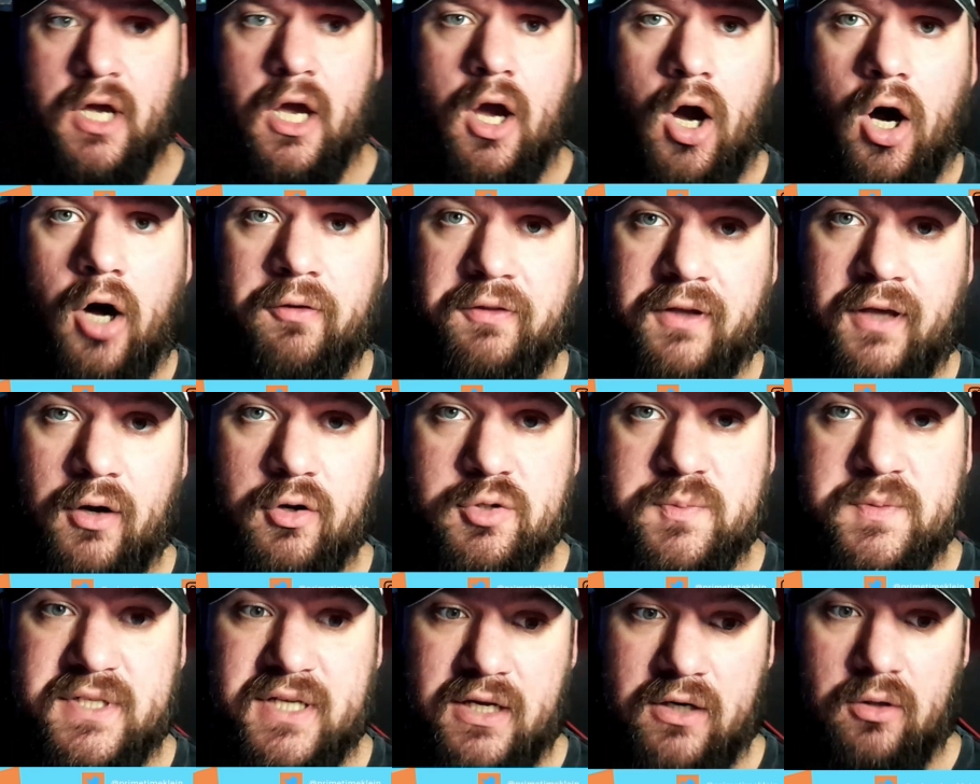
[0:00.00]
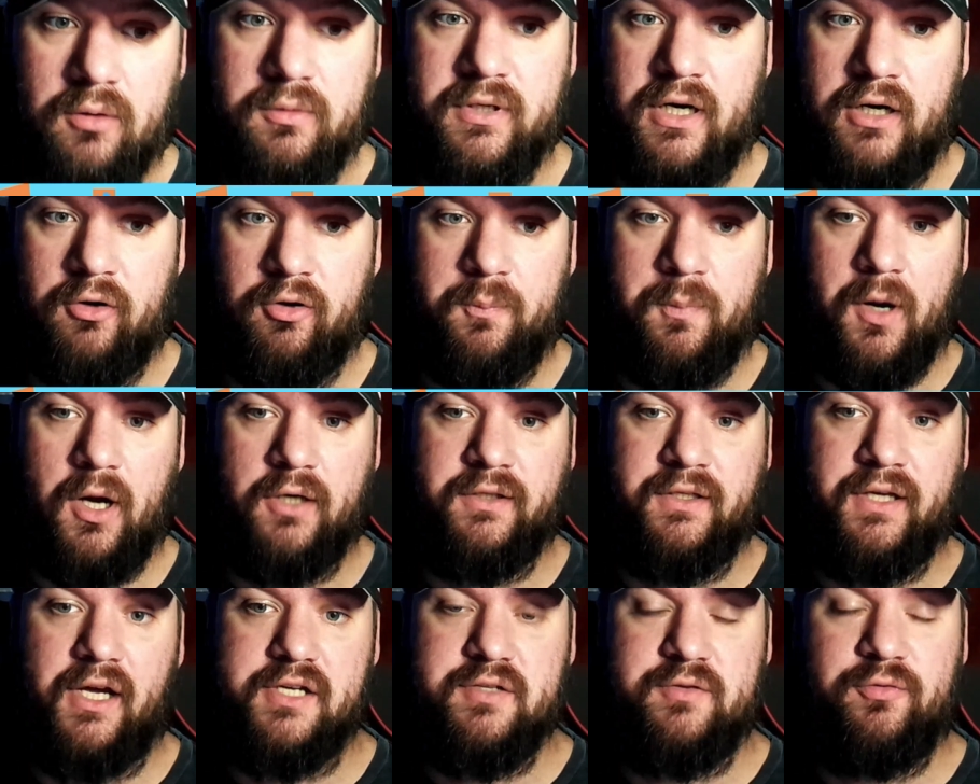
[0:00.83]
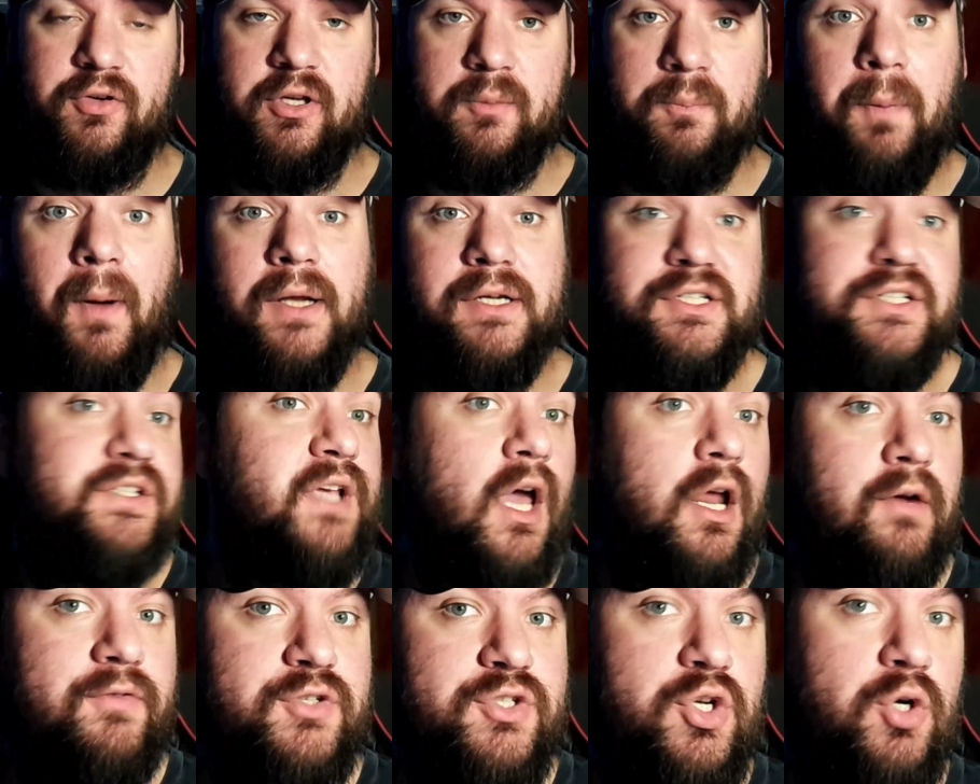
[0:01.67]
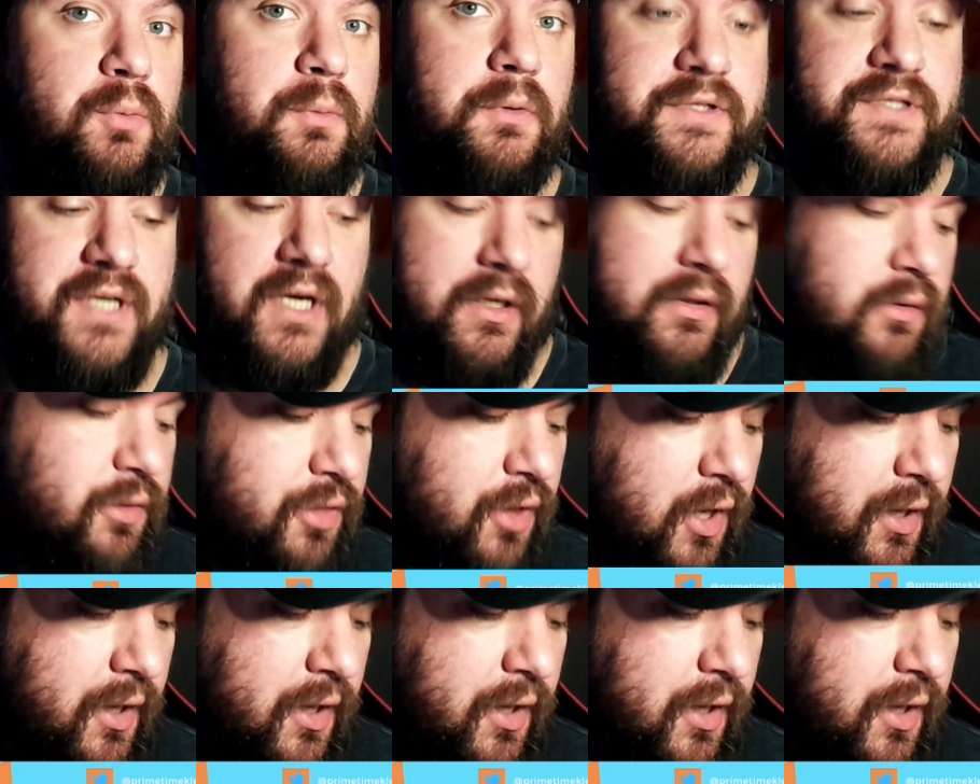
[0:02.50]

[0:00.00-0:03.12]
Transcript: on the Couch Potato Diary podcast feed, but just kind of a sober second thought